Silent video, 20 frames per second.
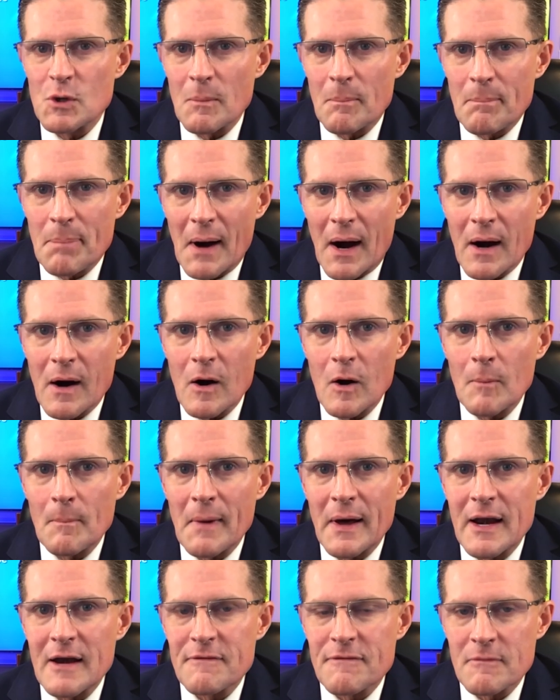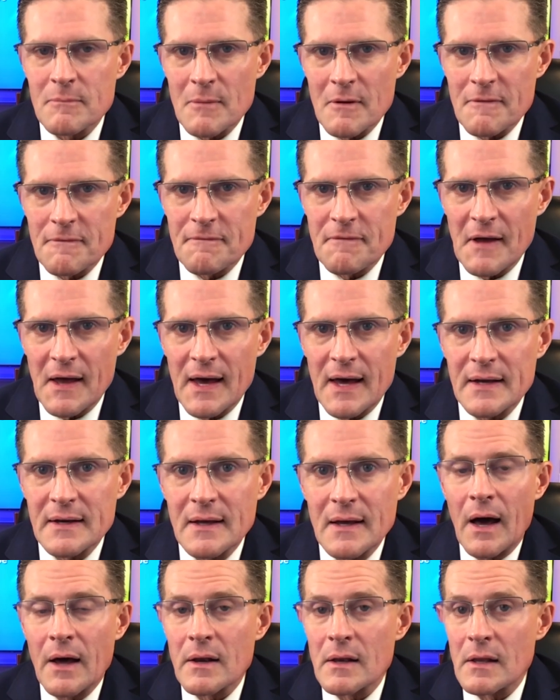you borrow money from the Fed
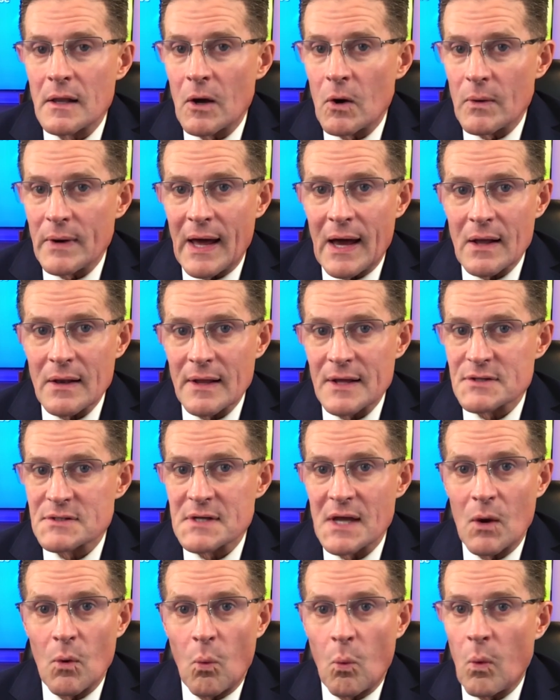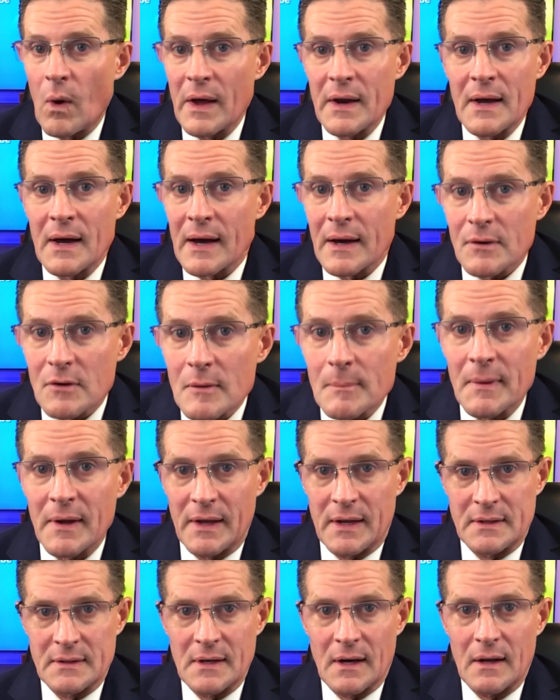and loan out, let's say, $100
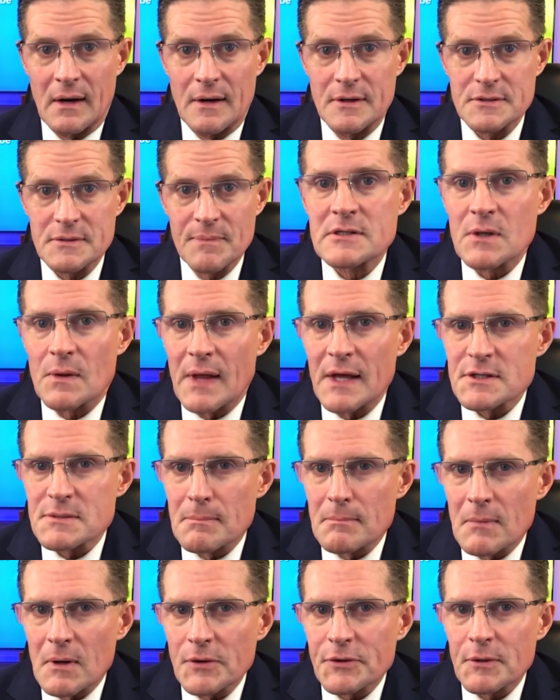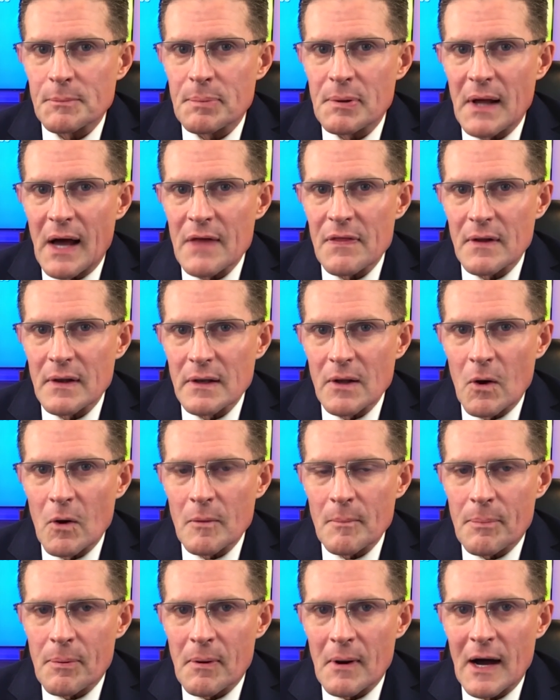million. So let's multiply the
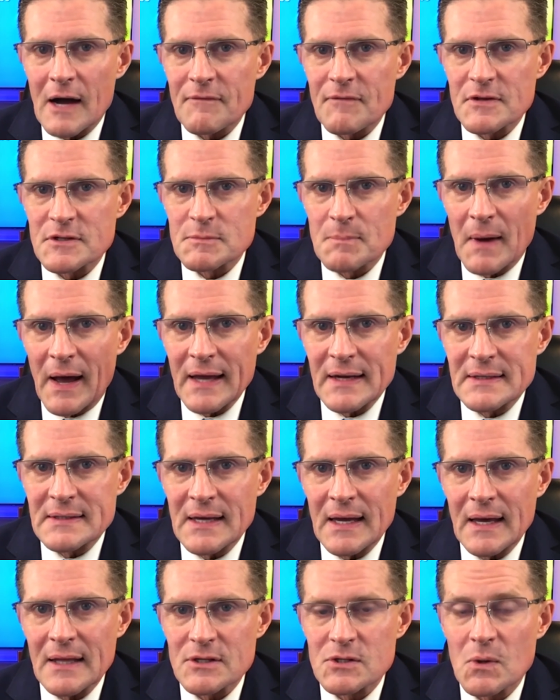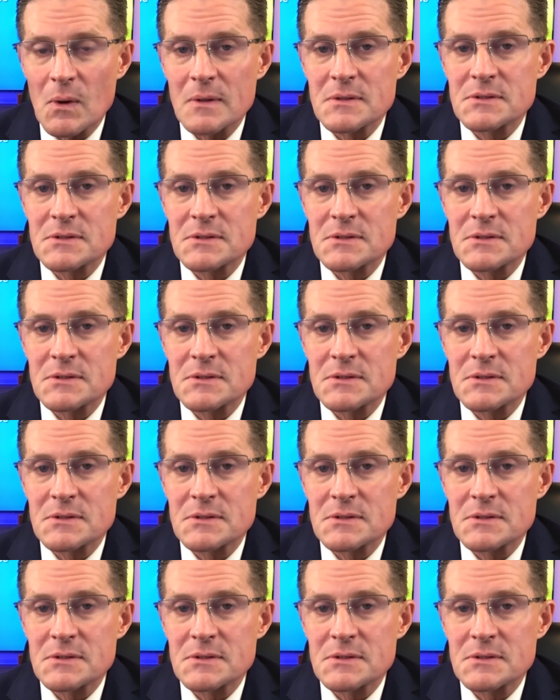loan profits by 10. So